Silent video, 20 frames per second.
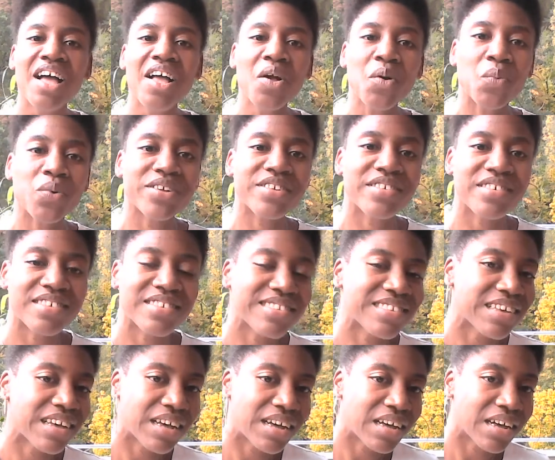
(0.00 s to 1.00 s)
which is
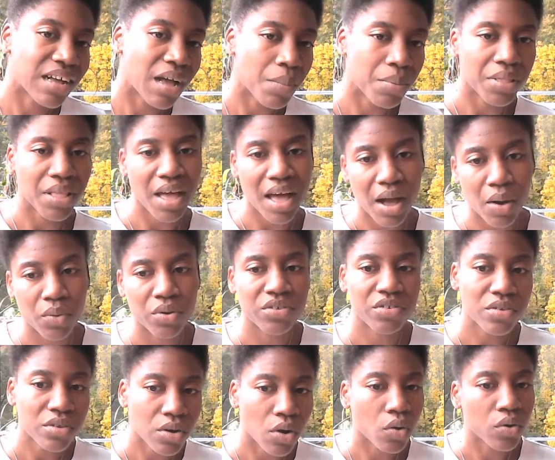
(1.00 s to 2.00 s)
a couple of hours.
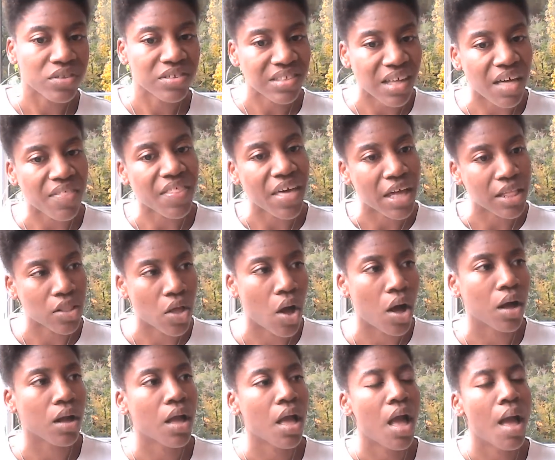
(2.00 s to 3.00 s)
You know, it's not that
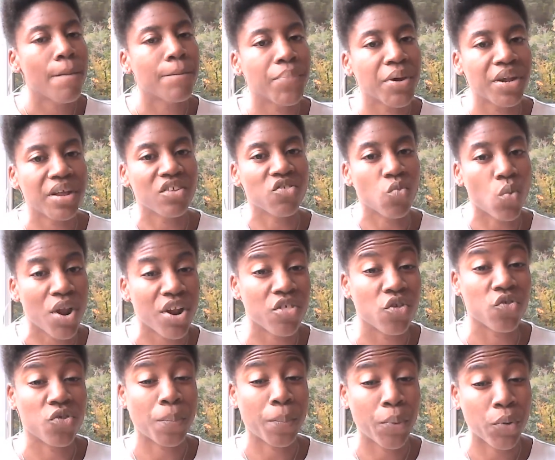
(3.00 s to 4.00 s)
long. But it's one of
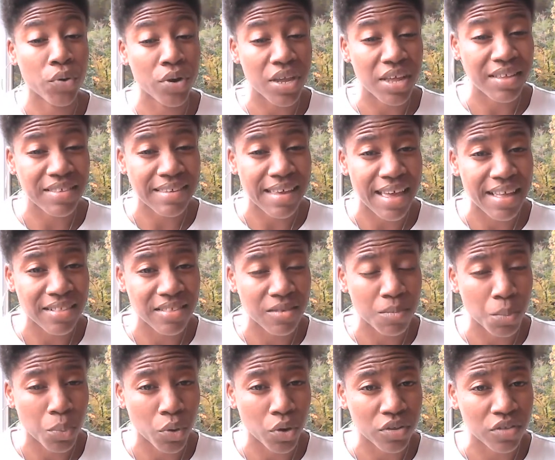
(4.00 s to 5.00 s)
those pretty intense
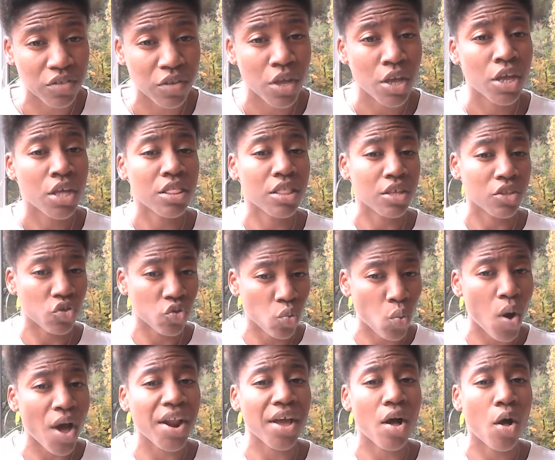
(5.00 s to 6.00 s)
books that you
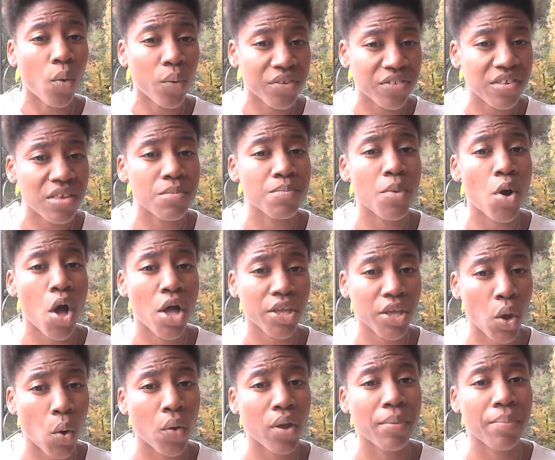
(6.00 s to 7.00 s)
want to always keep on
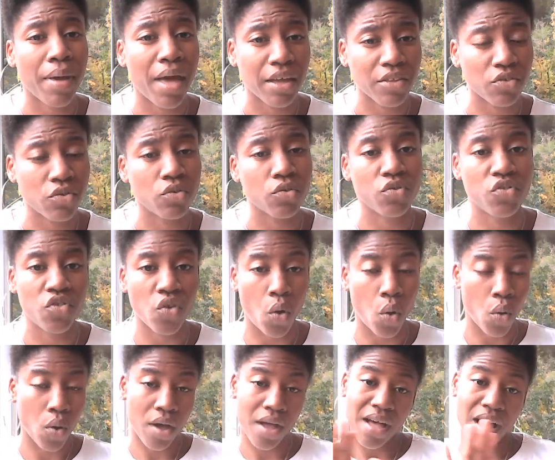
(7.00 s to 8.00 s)
going back to.
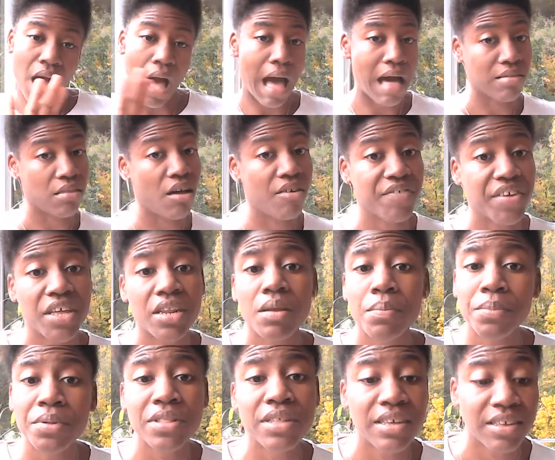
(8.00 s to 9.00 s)
So I love
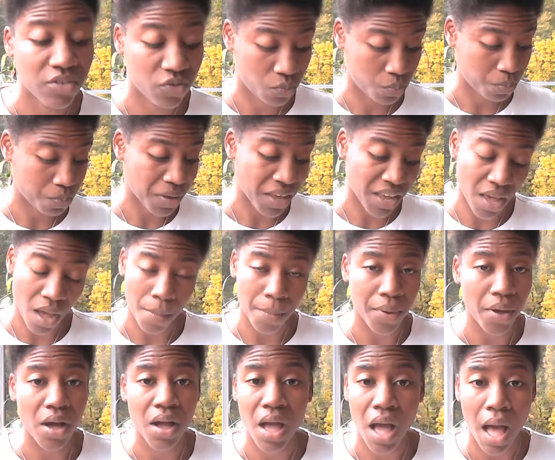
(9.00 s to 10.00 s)
it. Please pick up
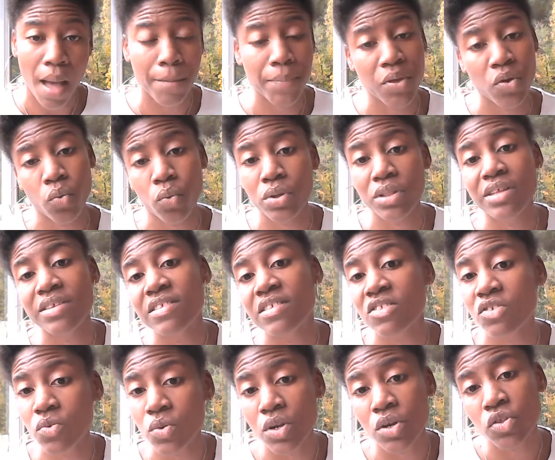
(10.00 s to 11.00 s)
a copy or listen
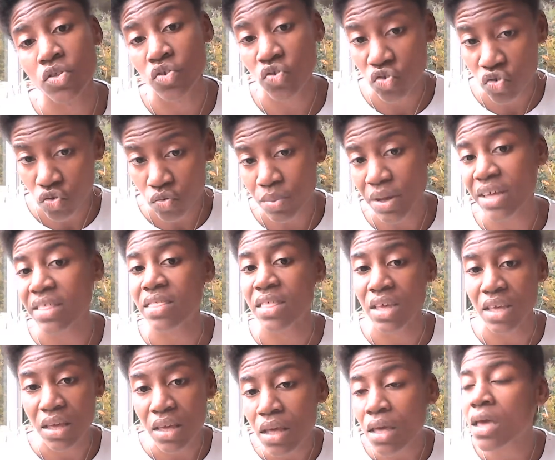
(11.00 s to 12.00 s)
to it on YouTube. I
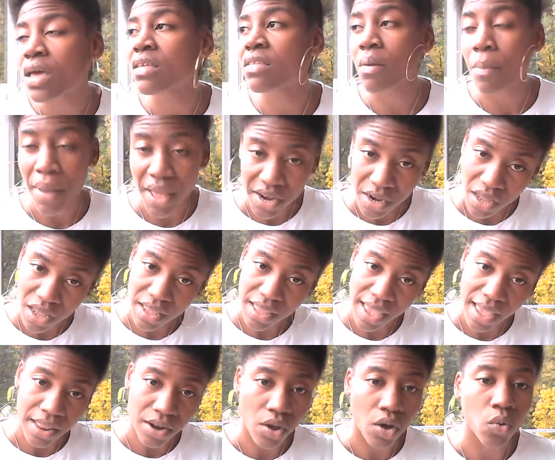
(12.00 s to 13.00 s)
think depending
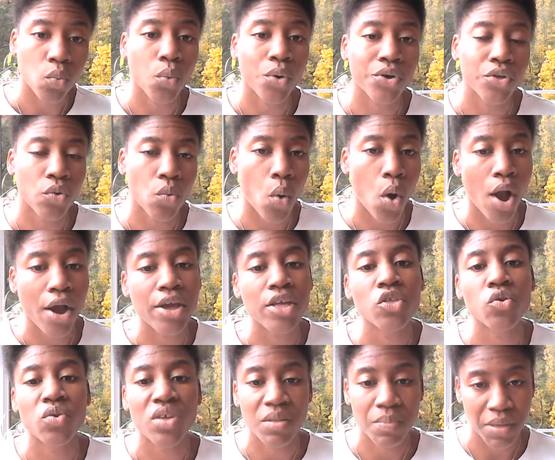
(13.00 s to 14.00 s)
again on where you are,
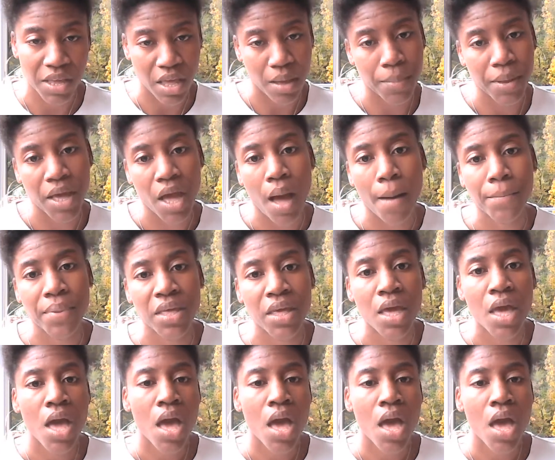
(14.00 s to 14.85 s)
you can pick up a copy